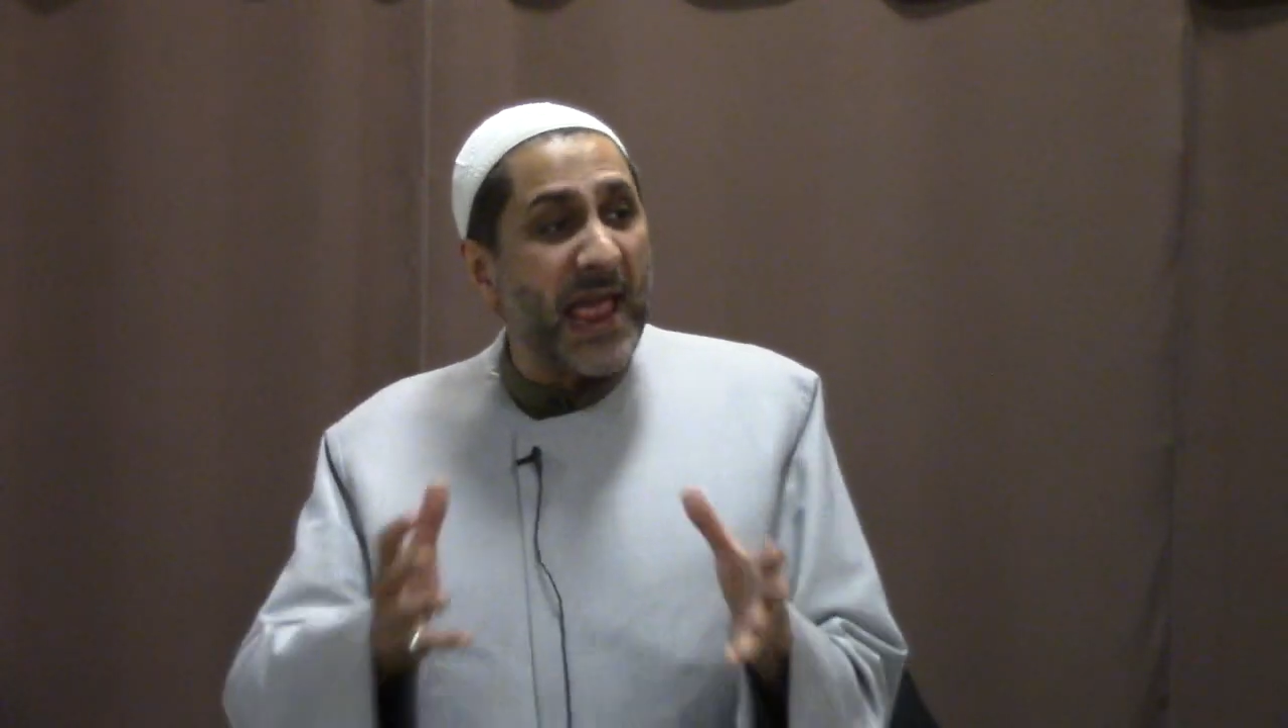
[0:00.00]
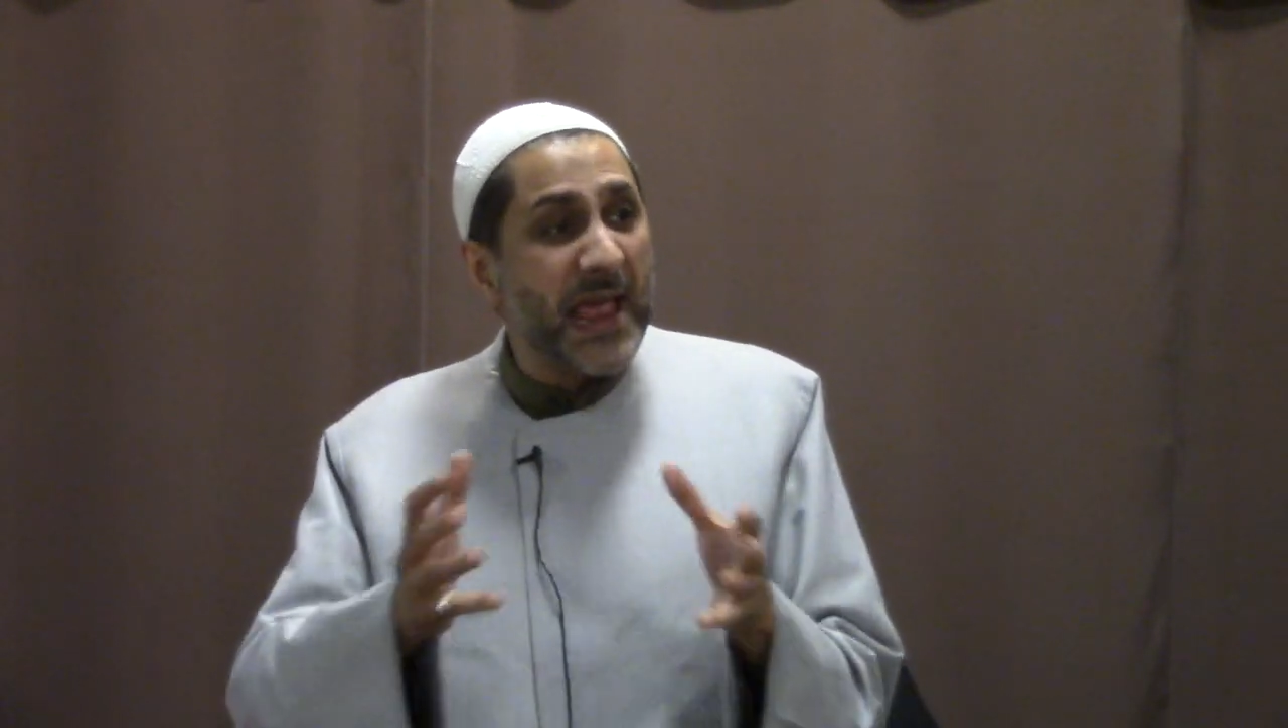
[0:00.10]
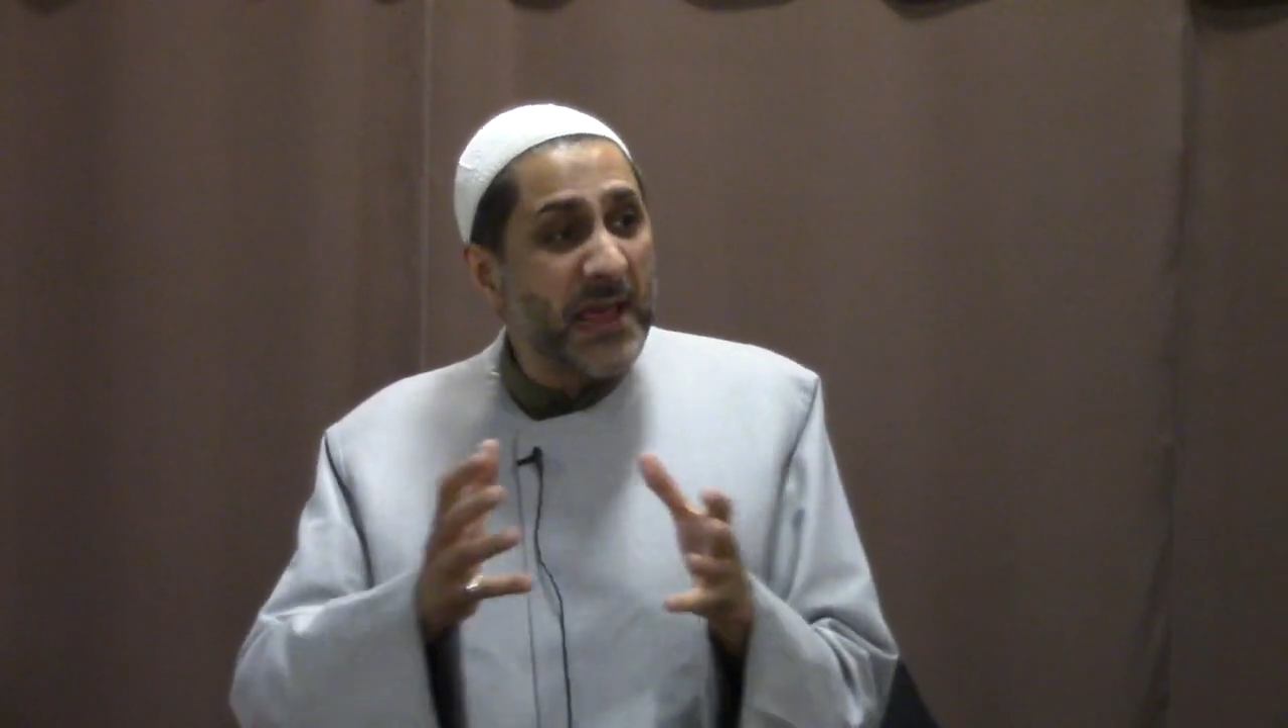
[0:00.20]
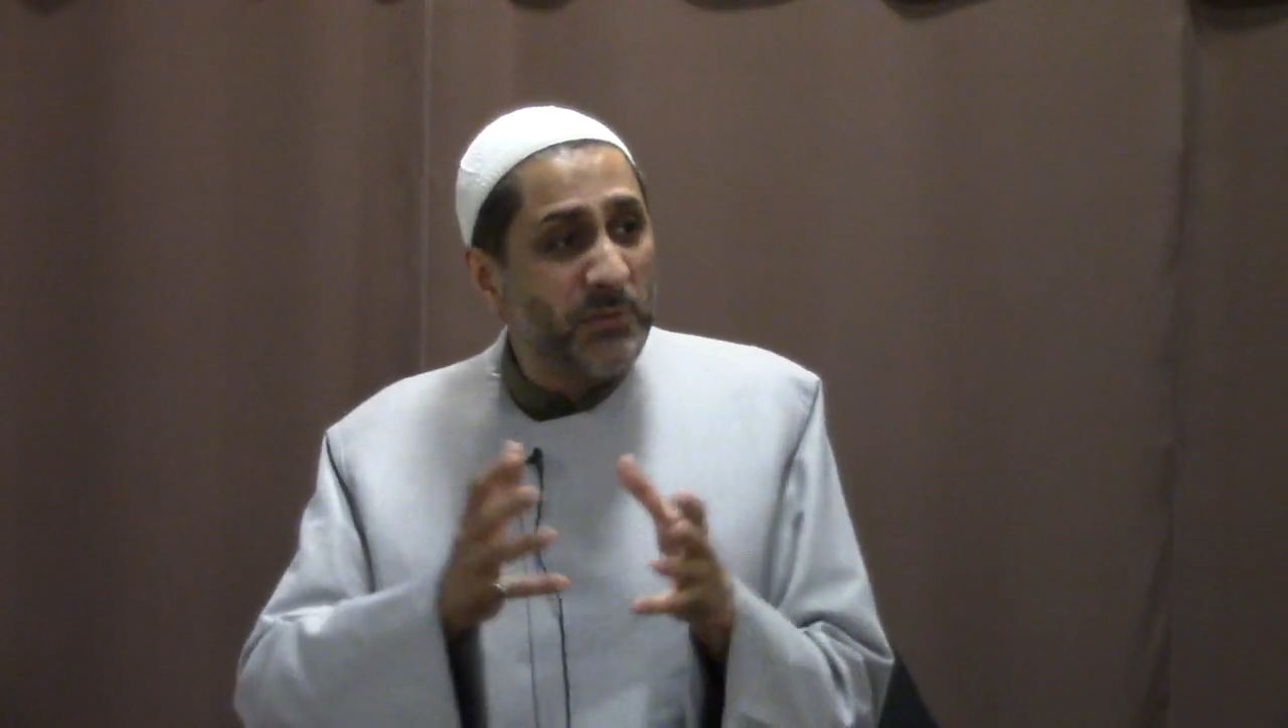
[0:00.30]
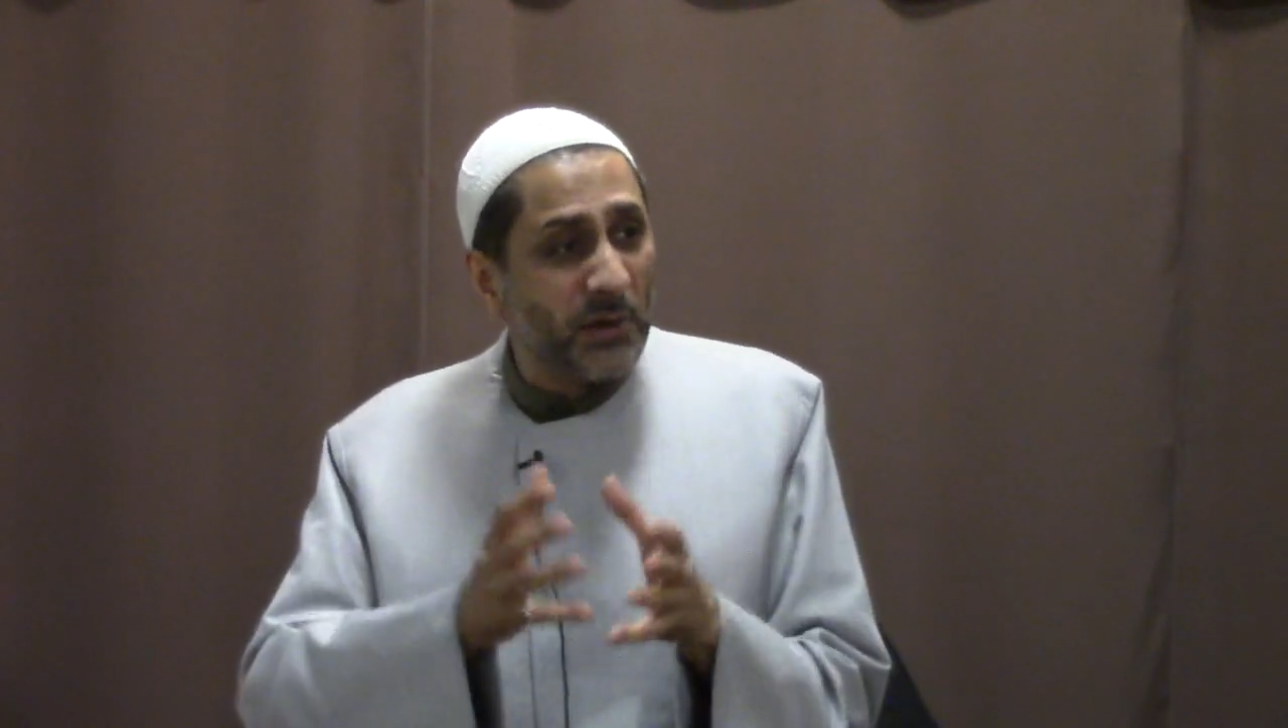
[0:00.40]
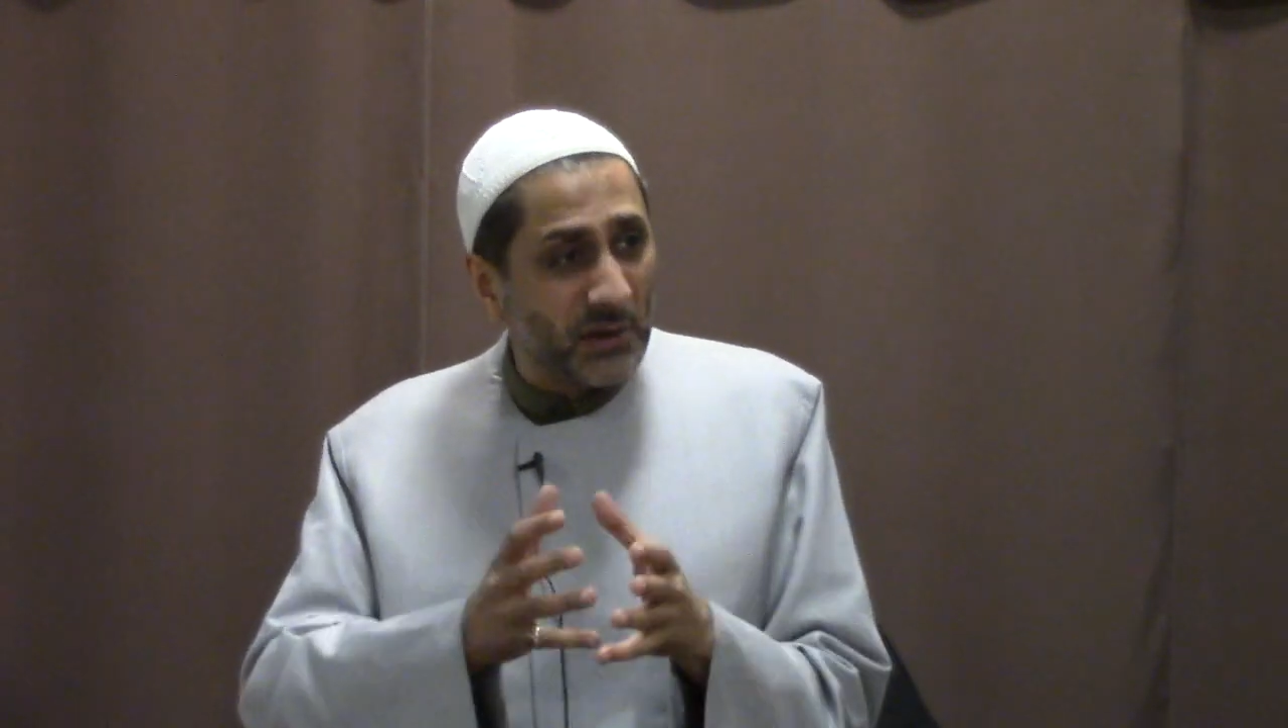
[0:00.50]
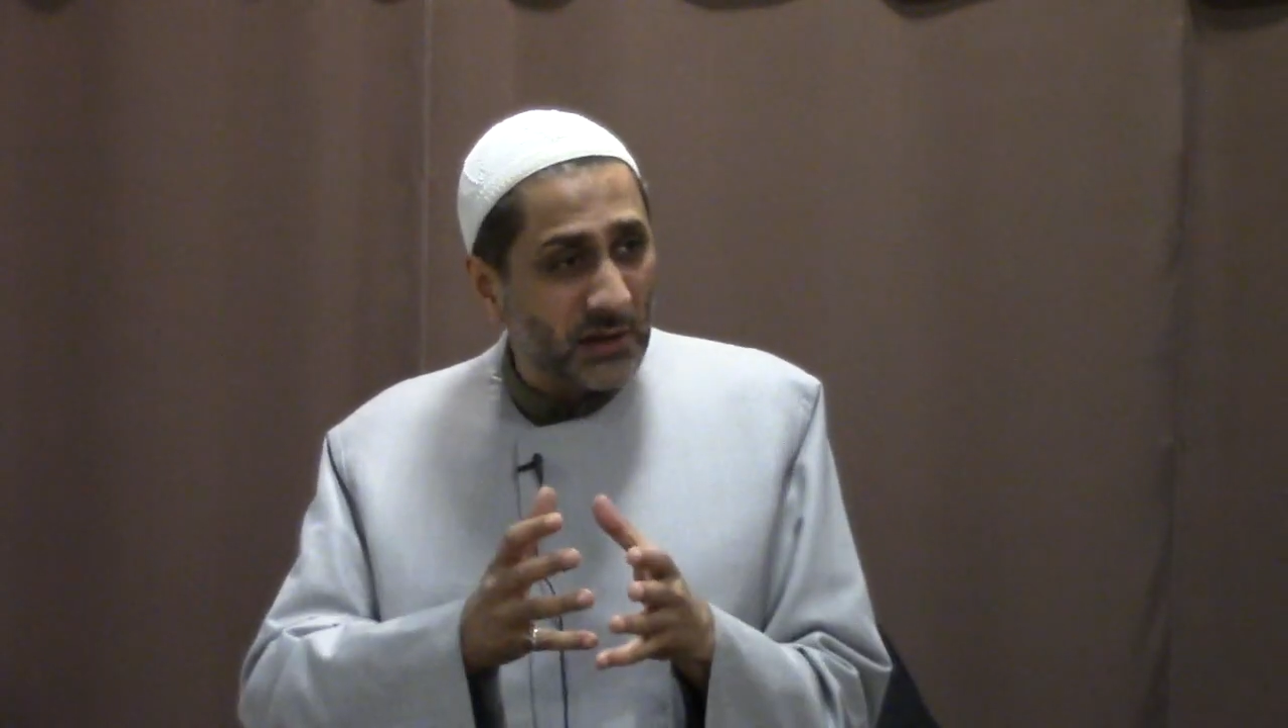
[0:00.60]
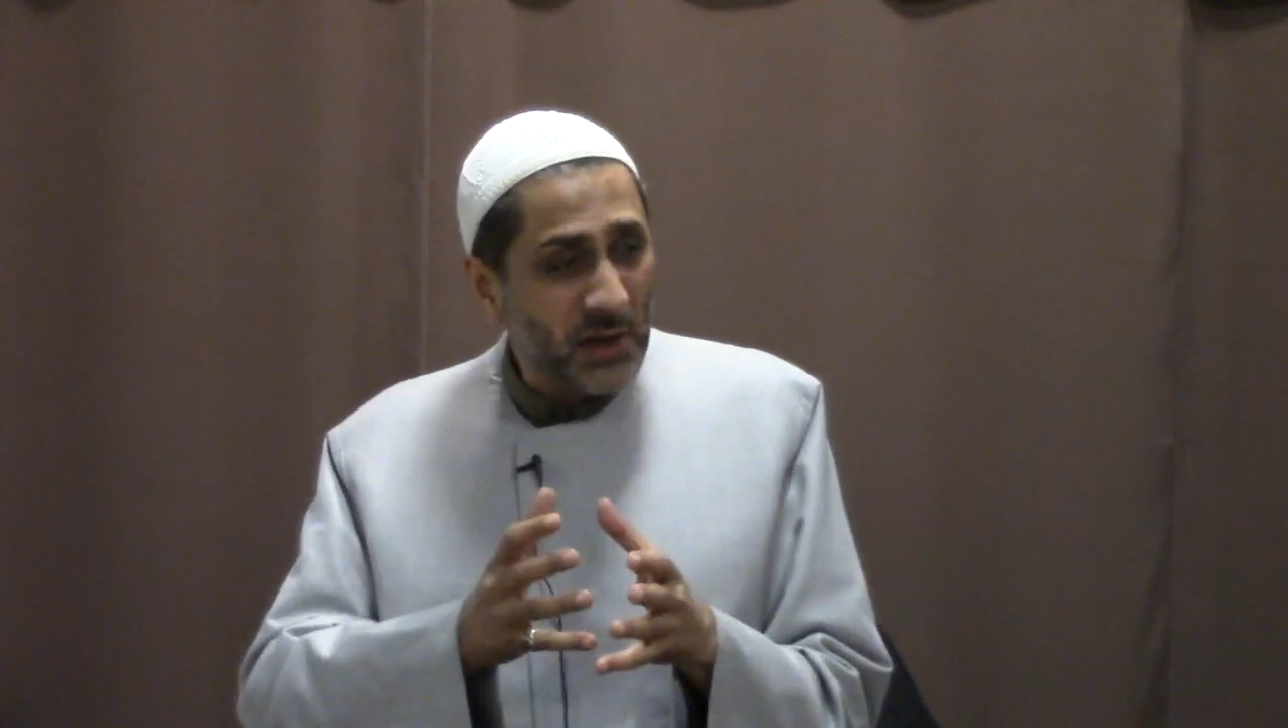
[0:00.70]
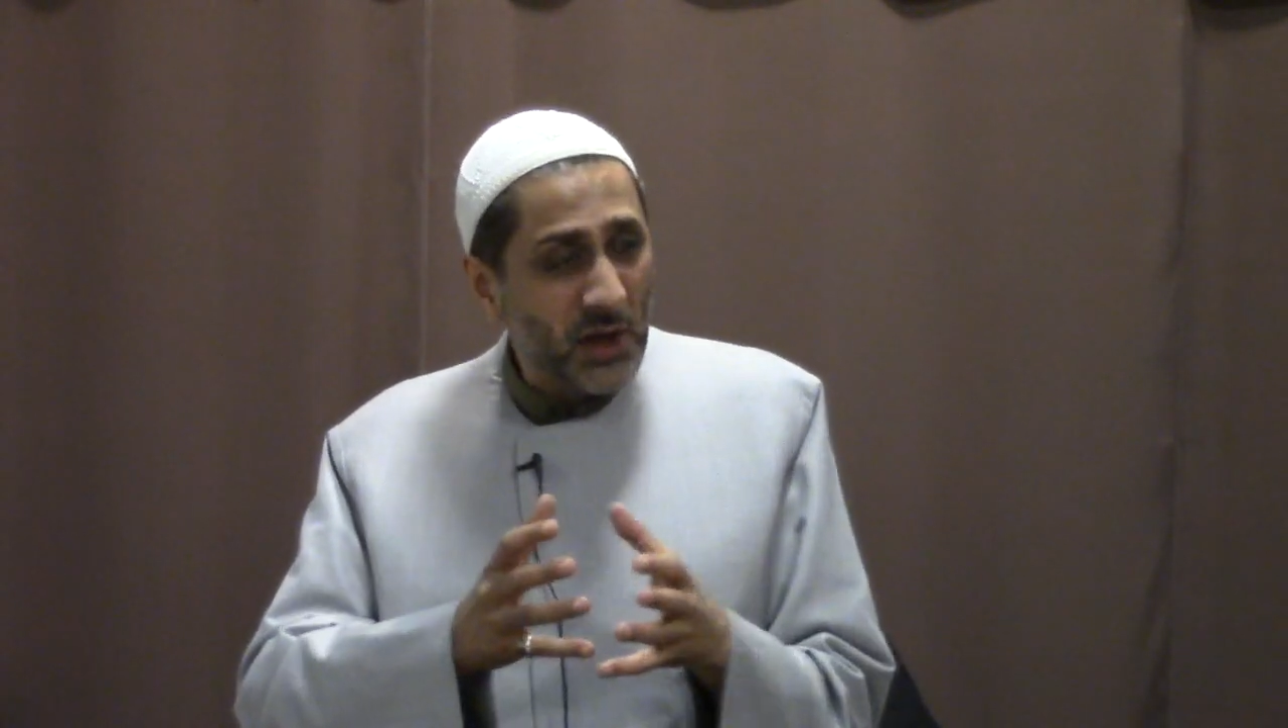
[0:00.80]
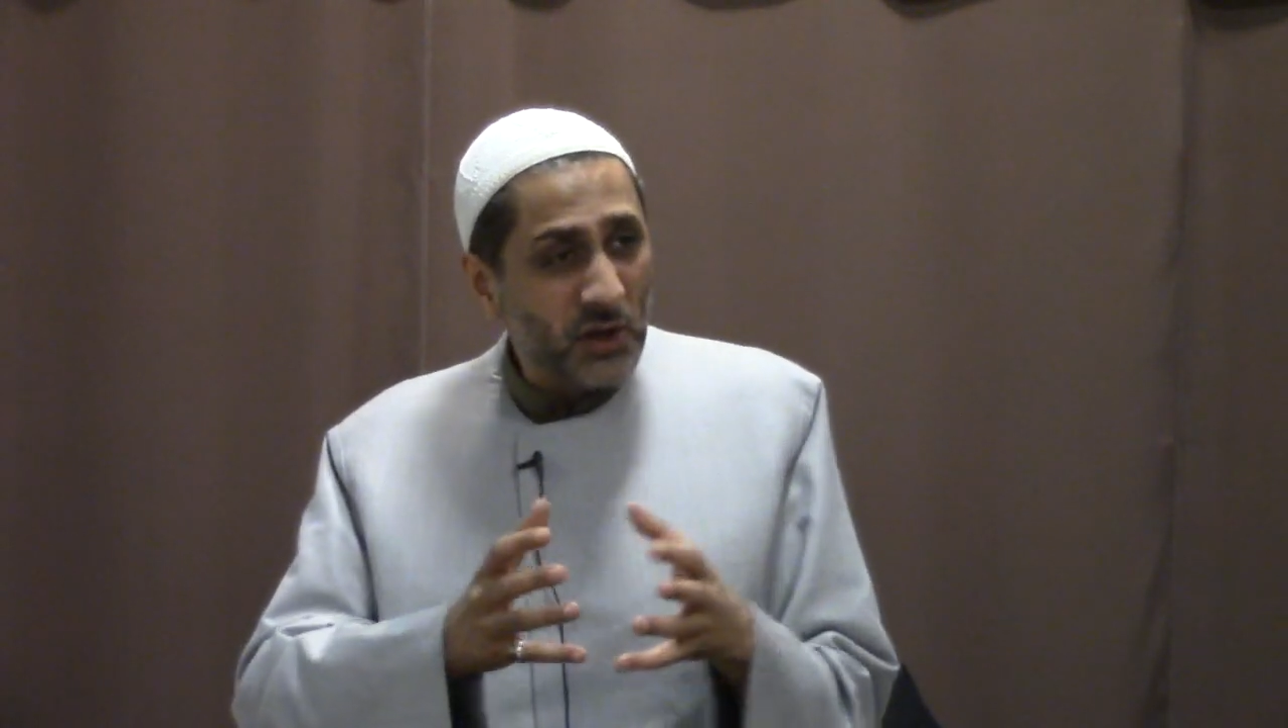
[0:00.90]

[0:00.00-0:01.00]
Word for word: able